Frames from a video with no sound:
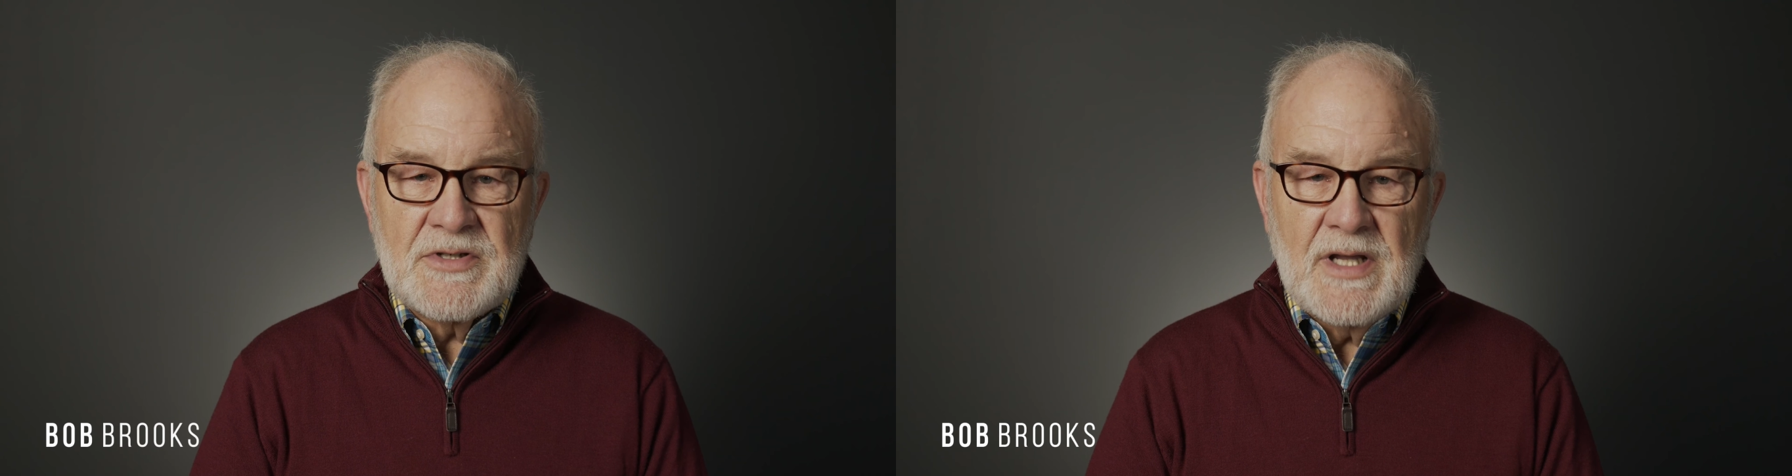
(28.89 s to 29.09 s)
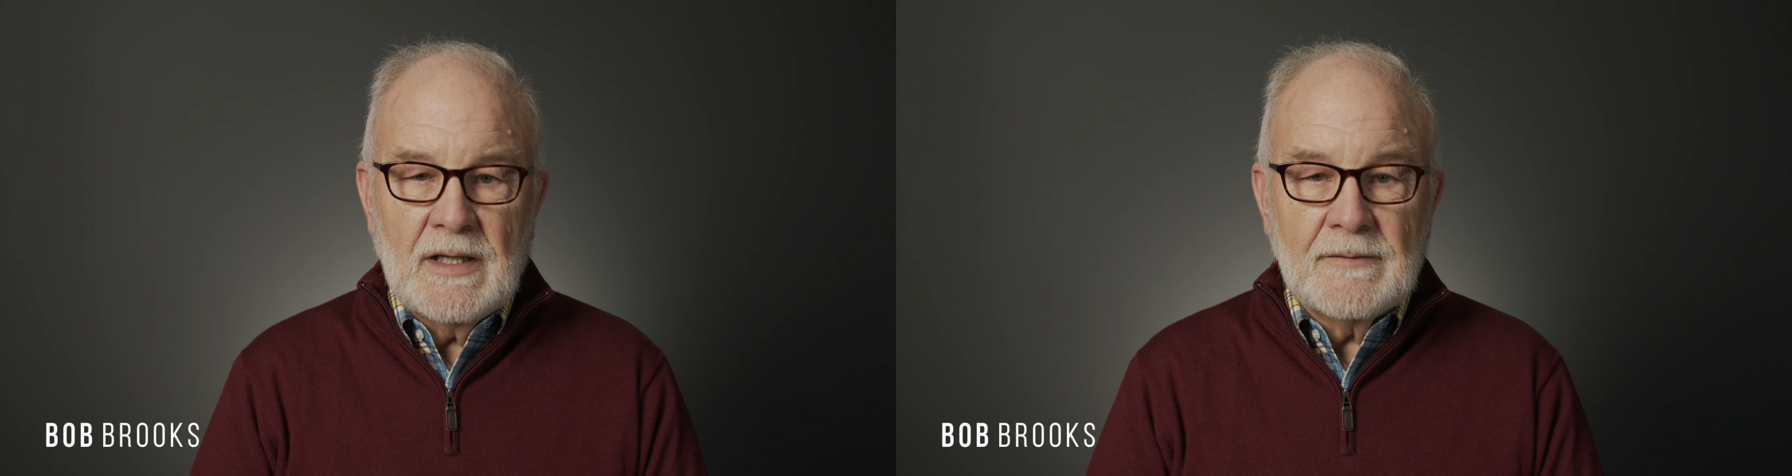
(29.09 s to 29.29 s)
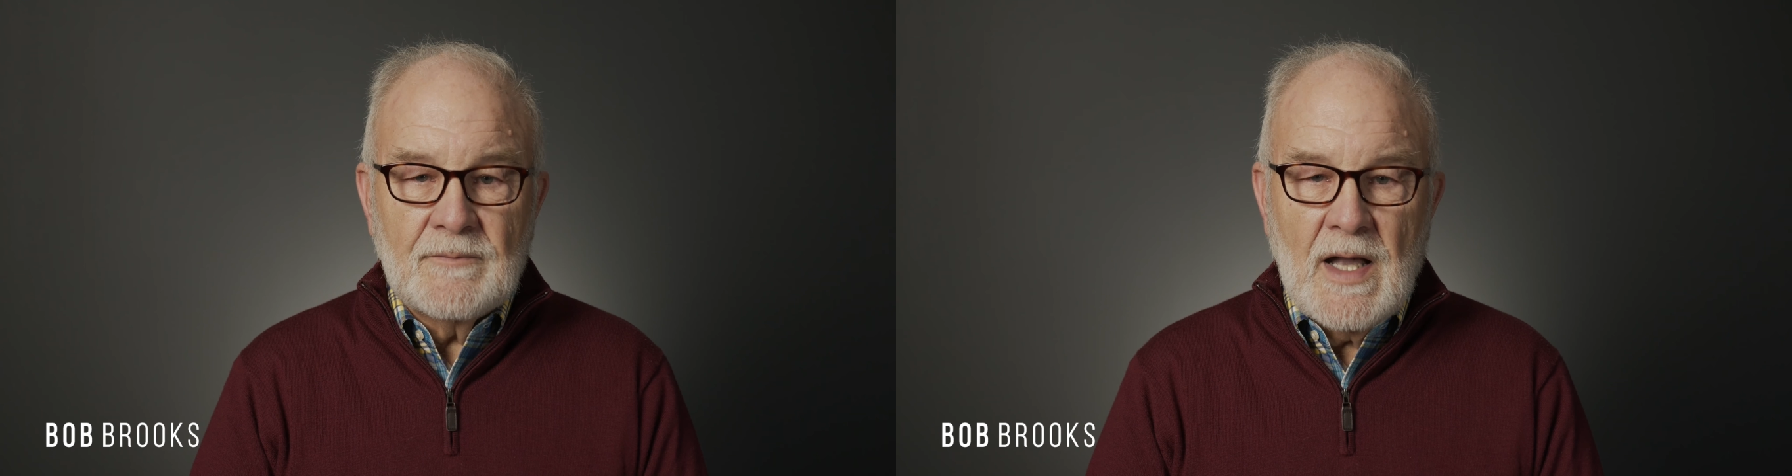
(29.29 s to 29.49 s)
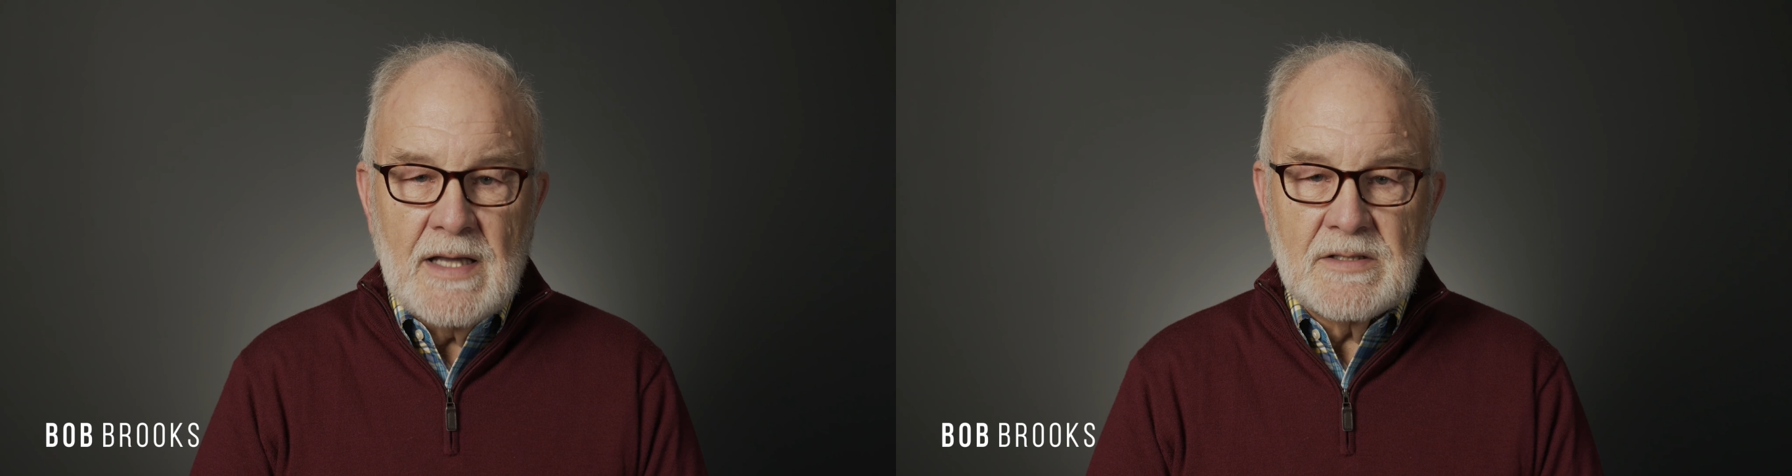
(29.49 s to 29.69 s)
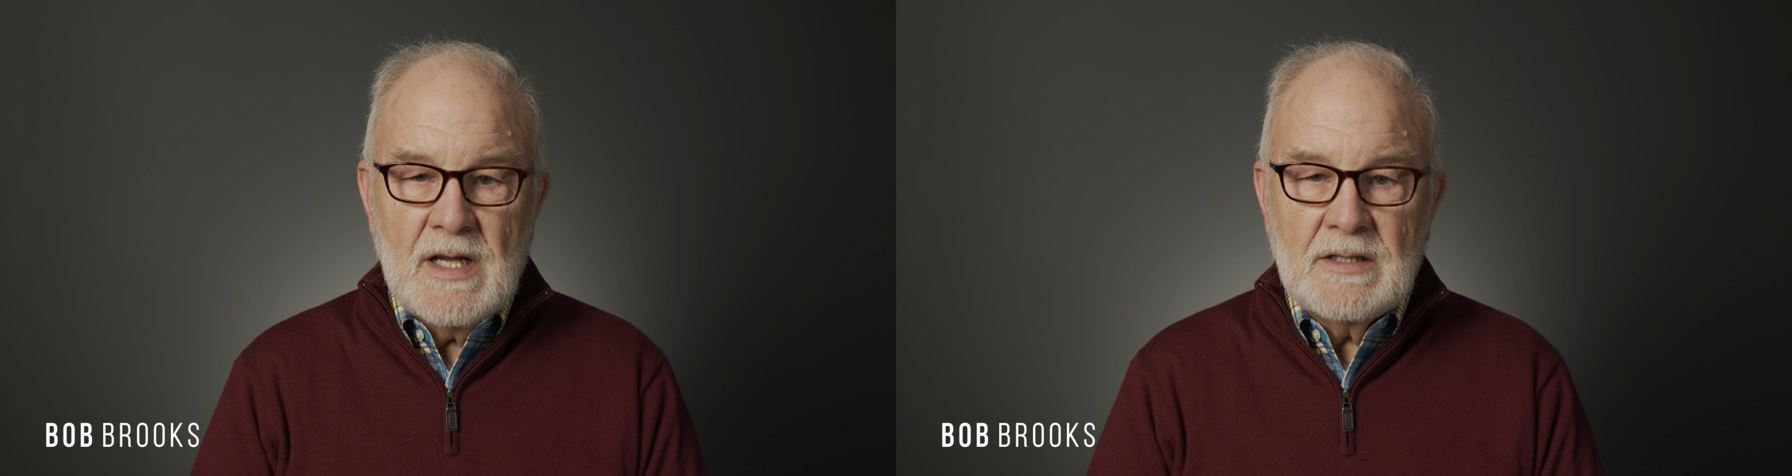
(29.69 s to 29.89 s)
said,
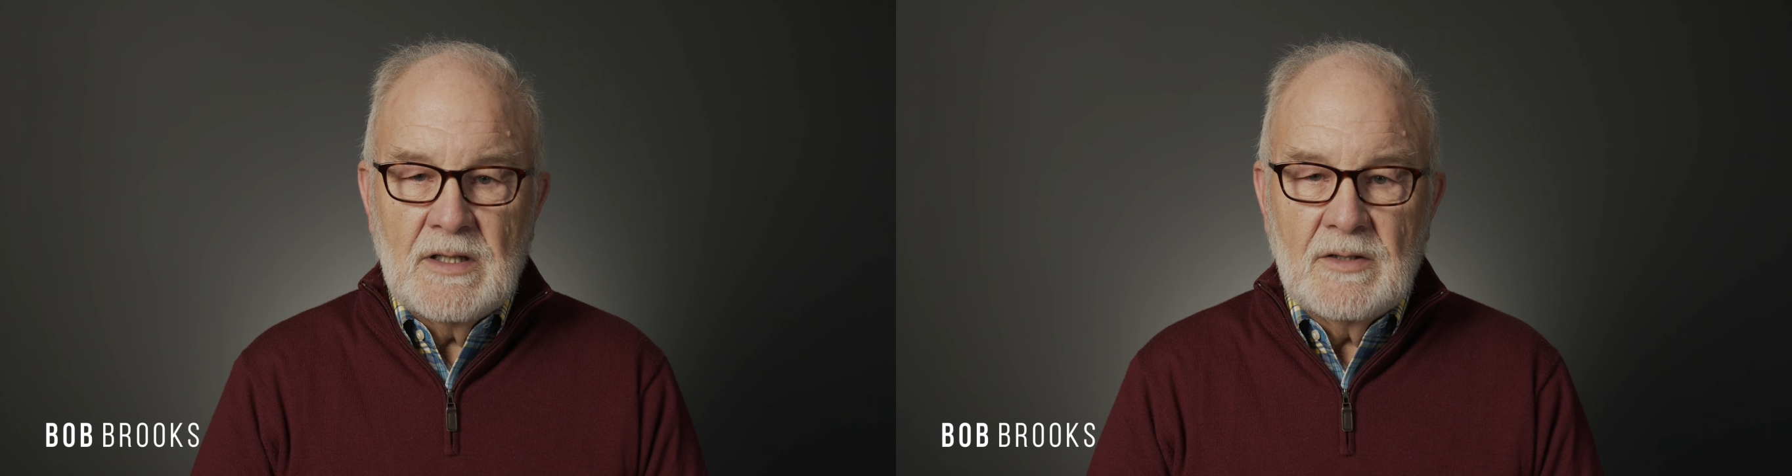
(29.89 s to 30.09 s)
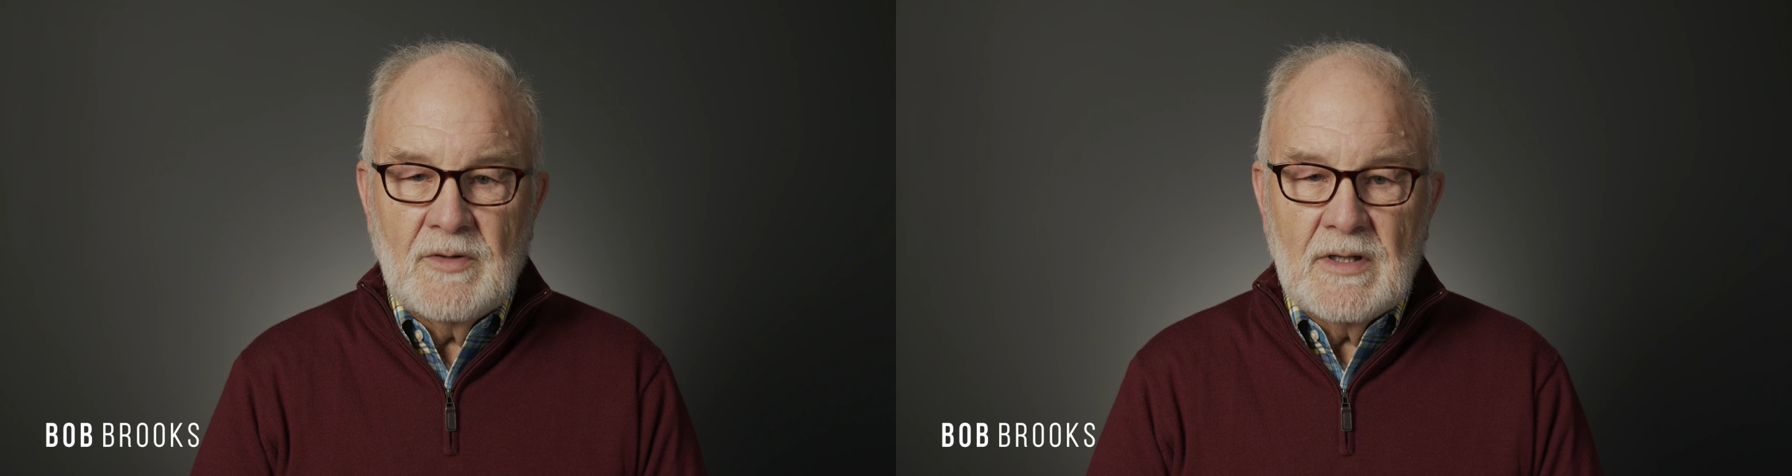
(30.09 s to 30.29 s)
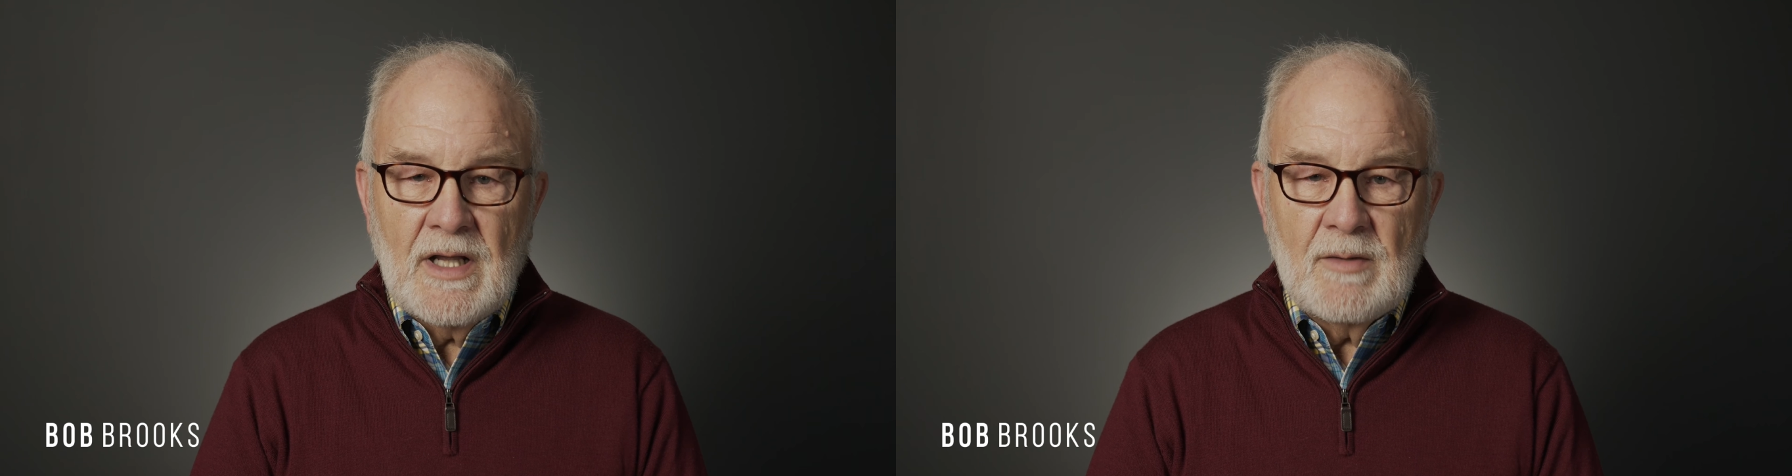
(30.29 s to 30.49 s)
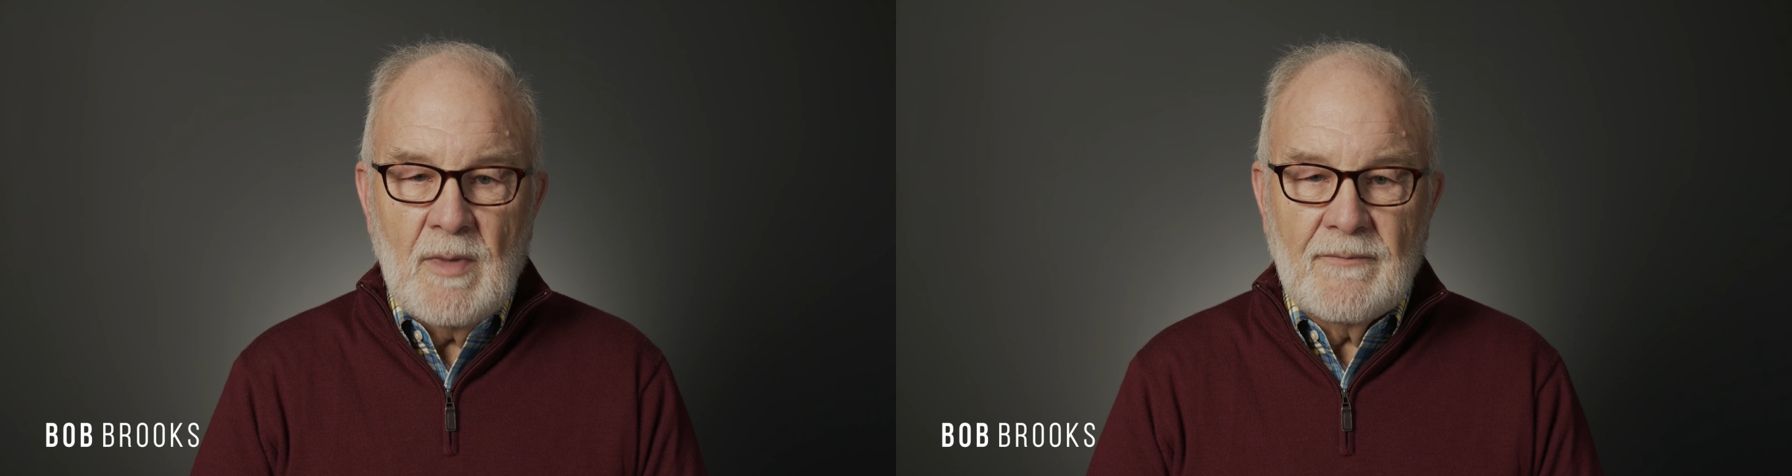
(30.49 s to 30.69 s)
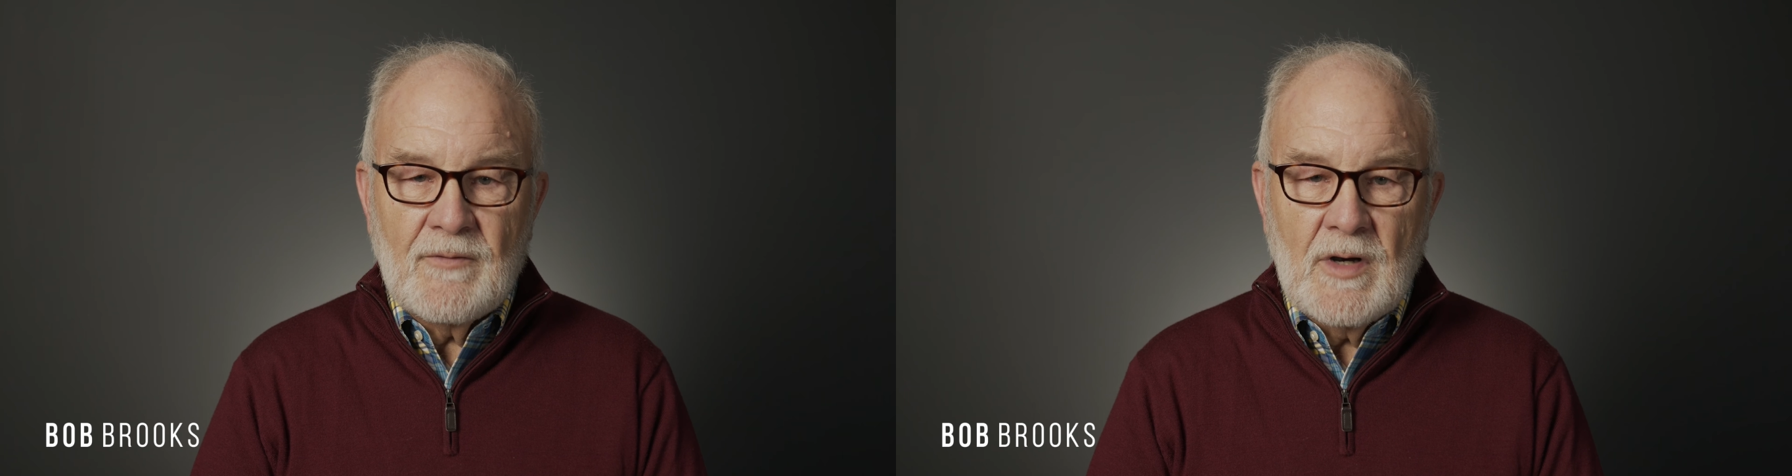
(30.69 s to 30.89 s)
I say to you today,
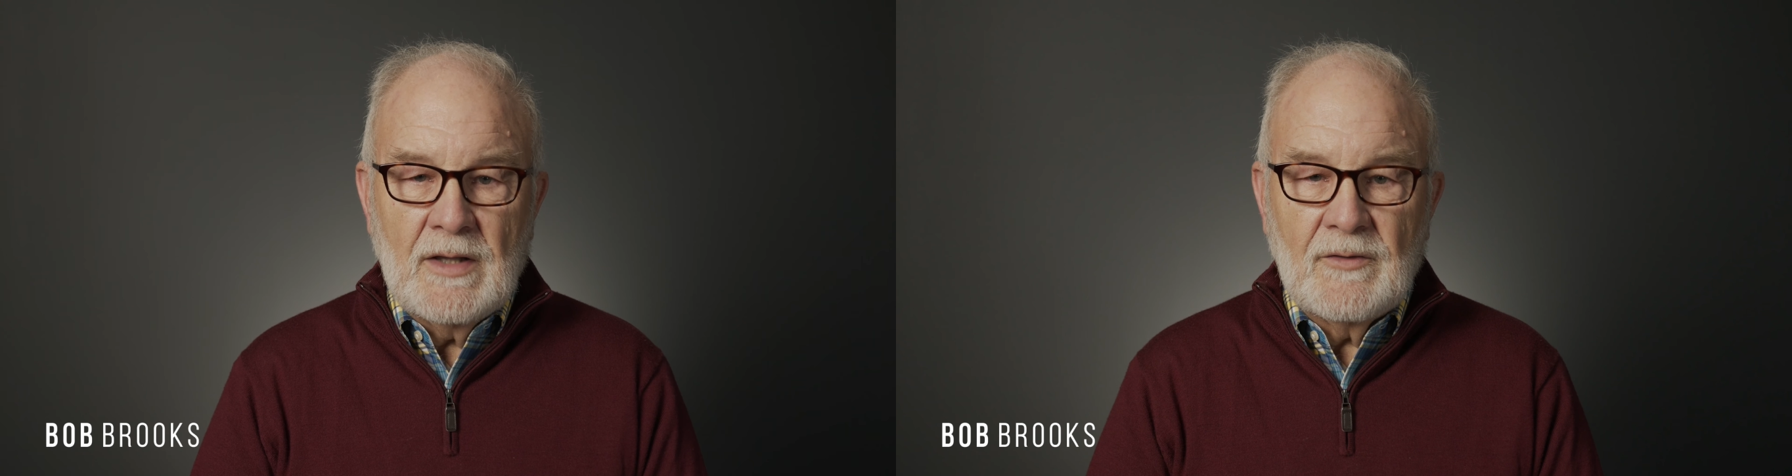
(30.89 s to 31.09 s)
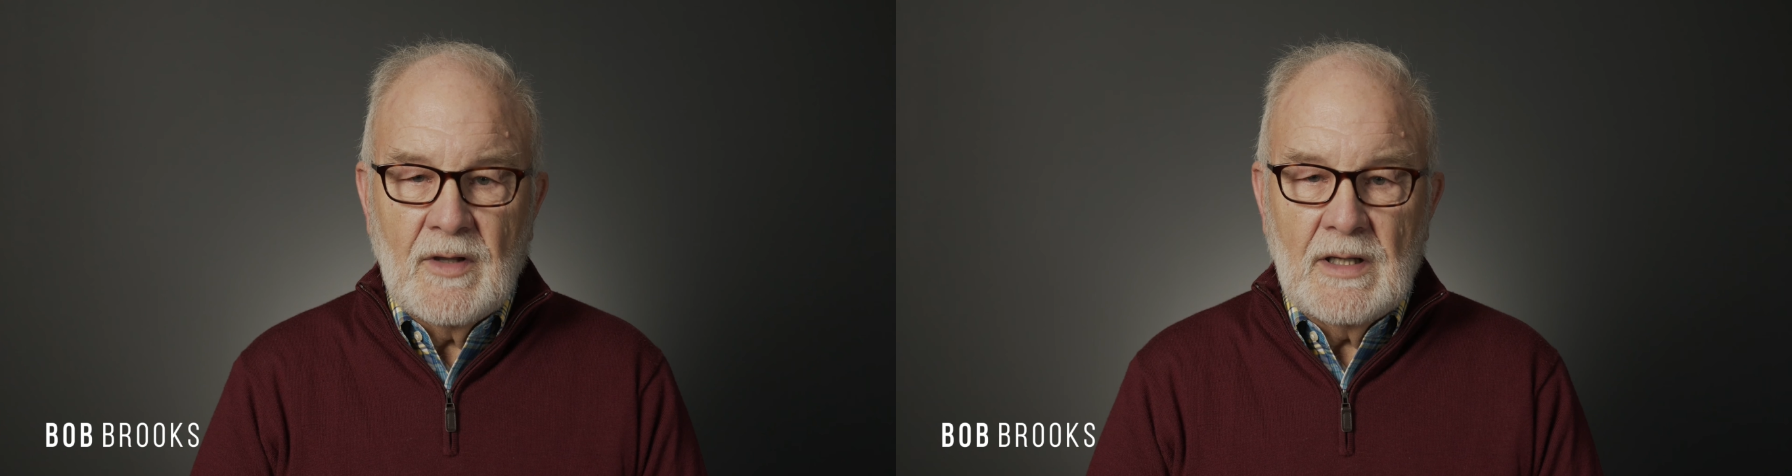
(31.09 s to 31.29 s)
my friends,